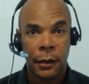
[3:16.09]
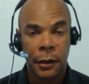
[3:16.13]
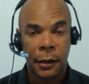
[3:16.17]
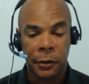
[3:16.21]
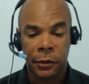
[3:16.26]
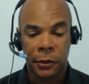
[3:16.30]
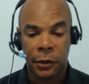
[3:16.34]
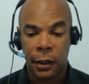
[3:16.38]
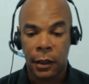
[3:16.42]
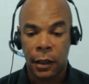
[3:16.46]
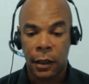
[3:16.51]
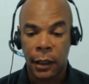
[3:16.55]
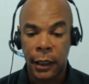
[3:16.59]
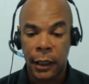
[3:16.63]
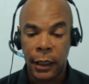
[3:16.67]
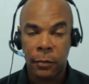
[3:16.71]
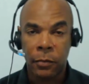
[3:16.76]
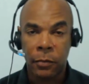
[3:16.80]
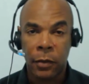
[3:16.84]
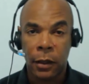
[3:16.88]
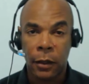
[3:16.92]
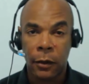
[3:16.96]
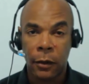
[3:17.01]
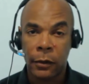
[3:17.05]
There's a
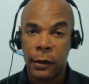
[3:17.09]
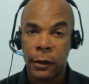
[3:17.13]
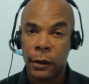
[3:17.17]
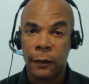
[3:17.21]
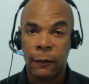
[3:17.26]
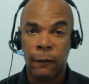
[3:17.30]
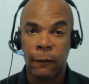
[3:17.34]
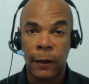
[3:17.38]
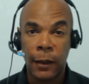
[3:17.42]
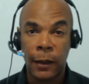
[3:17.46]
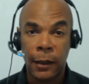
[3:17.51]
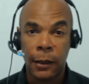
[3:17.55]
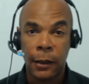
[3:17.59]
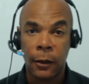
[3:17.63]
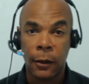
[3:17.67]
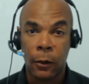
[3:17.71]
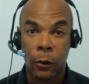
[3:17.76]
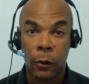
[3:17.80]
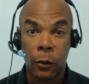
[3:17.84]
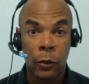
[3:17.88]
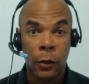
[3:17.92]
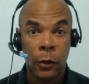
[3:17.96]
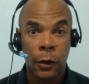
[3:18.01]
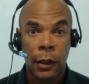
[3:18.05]
link below this
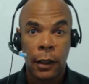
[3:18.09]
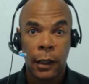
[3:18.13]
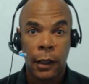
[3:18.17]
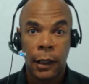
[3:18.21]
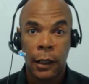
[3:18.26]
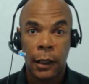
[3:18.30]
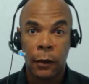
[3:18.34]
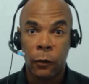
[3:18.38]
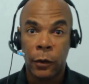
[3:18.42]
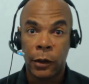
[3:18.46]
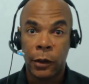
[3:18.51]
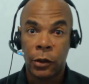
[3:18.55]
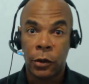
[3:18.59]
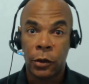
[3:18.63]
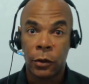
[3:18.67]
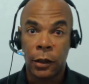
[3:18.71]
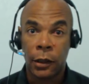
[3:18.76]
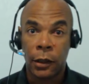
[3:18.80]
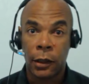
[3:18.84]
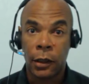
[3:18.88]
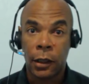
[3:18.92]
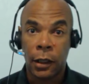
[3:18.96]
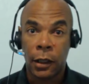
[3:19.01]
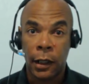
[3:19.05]
video in which you
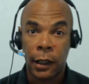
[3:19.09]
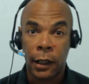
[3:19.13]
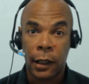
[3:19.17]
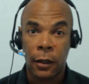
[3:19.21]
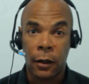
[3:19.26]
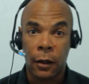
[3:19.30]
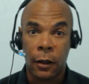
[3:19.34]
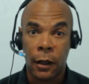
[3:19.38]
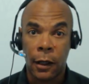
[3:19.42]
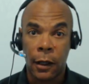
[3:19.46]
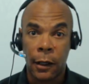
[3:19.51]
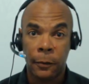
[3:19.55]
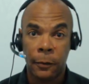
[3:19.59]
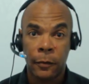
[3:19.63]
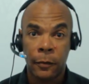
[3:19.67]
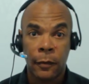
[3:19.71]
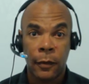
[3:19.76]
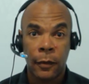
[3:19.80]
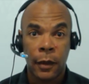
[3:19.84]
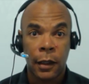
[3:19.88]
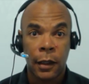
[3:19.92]
can click on